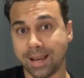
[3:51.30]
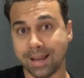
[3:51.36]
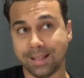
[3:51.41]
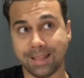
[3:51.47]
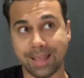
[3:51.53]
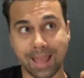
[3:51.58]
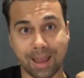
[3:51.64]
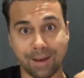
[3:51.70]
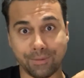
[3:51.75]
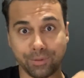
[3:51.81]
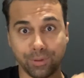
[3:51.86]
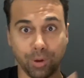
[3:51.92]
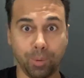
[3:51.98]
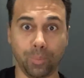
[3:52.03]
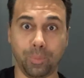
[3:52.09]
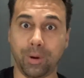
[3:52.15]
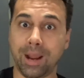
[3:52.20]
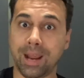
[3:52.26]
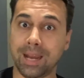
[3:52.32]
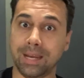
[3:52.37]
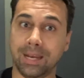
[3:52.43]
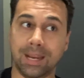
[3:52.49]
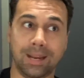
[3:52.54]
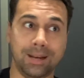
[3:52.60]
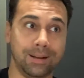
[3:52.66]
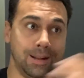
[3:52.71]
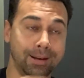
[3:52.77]
they have no
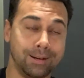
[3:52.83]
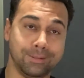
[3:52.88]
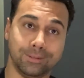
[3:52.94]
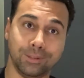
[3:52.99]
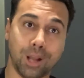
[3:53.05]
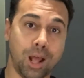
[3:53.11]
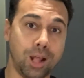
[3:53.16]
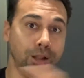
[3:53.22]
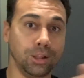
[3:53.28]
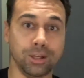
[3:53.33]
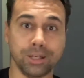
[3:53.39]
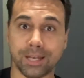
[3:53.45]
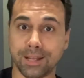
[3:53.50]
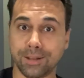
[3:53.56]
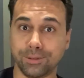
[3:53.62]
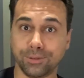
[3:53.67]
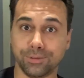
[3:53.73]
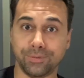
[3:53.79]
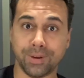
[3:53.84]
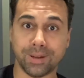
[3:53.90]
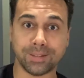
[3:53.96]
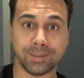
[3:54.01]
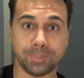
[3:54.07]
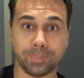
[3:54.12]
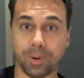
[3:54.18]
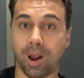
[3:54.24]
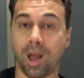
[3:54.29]
branding, they're not looking to fix a
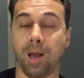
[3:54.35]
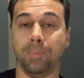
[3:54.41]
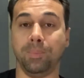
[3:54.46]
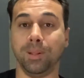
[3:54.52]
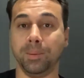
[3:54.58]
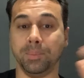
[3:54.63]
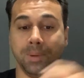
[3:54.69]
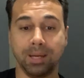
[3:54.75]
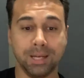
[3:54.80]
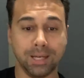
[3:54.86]
problem,